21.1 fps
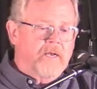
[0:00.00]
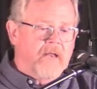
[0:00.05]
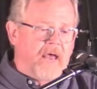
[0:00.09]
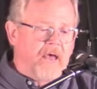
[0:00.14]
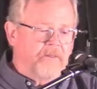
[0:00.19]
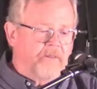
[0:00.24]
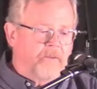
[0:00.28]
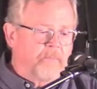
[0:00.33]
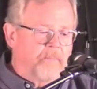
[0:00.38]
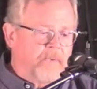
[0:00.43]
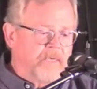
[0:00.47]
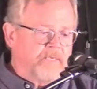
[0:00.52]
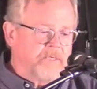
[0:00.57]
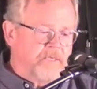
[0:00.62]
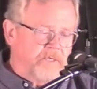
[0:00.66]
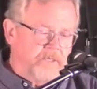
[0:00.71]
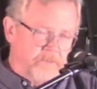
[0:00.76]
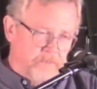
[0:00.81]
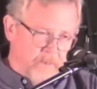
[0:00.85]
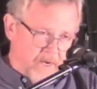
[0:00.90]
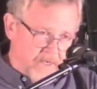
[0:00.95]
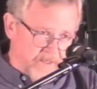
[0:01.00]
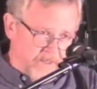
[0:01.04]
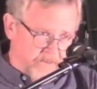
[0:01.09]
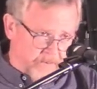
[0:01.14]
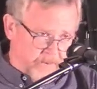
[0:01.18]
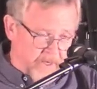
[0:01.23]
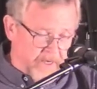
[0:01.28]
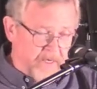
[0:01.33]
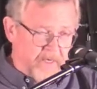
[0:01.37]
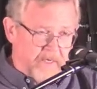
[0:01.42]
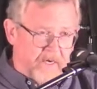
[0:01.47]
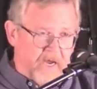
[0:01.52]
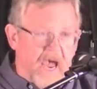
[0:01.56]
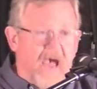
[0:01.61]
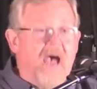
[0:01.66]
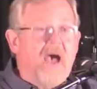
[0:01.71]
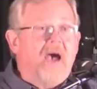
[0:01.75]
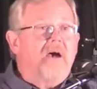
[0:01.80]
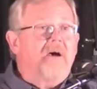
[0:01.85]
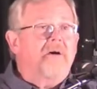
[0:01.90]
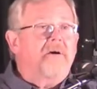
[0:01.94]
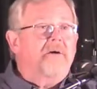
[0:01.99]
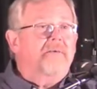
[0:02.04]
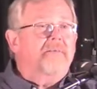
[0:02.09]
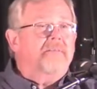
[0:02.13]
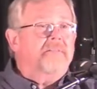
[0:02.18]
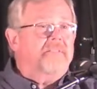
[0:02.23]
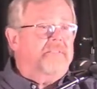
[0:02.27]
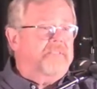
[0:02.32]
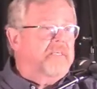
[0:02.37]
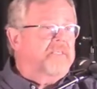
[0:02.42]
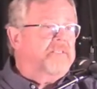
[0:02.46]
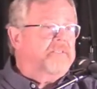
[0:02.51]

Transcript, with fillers: now the message must ring out